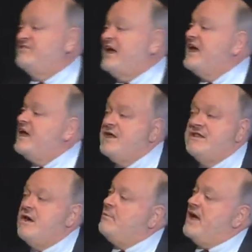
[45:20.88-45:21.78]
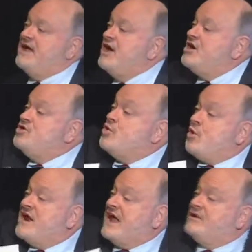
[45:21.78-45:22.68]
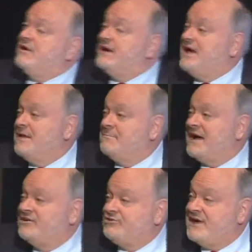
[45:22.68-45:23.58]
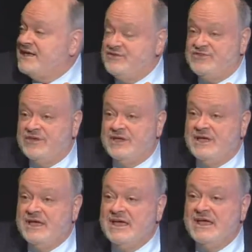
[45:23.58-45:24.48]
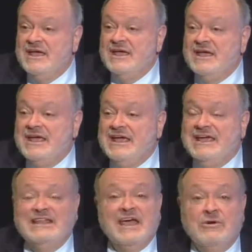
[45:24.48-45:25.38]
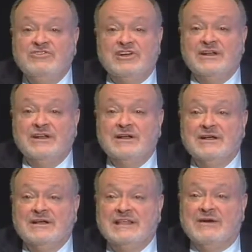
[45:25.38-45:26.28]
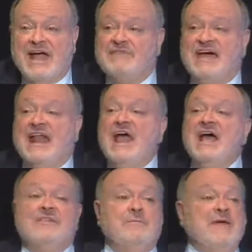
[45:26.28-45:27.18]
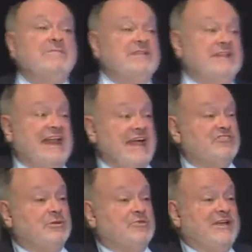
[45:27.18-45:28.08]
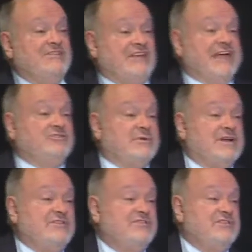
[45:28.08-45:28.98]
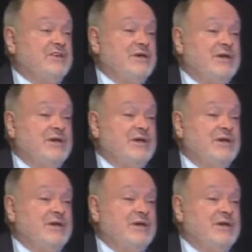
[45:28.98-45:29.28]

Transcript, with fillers: to say, no way, you're not going to cut my trees. In the ocean, they don't have that. The people in the national marine sanctuaries